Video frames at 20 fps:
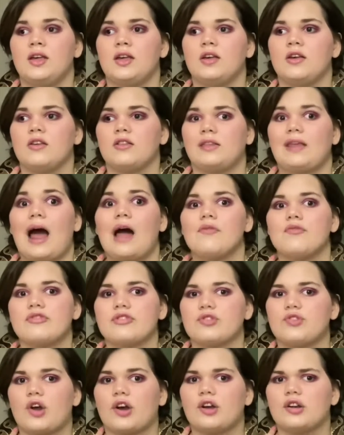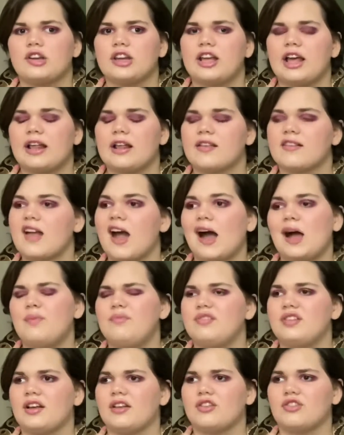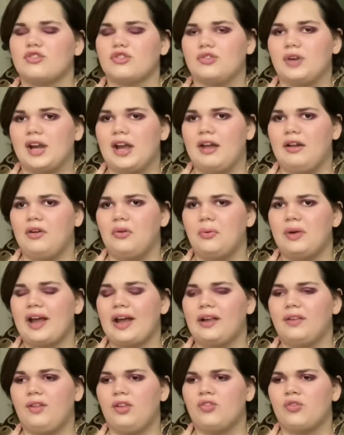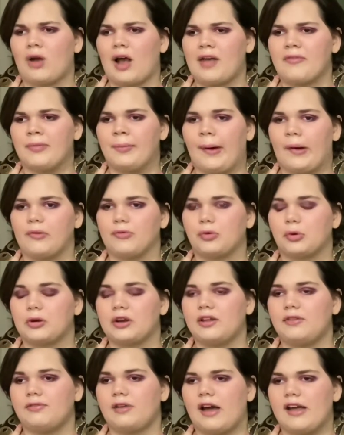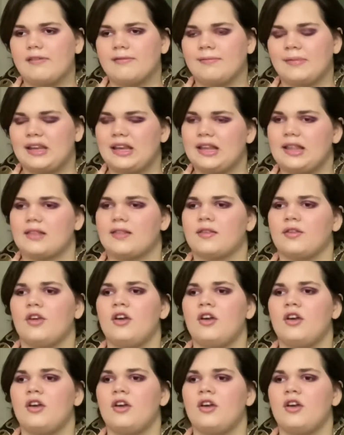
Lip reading: Salvazar to get his abscess drained, we had to drive about 45 minutes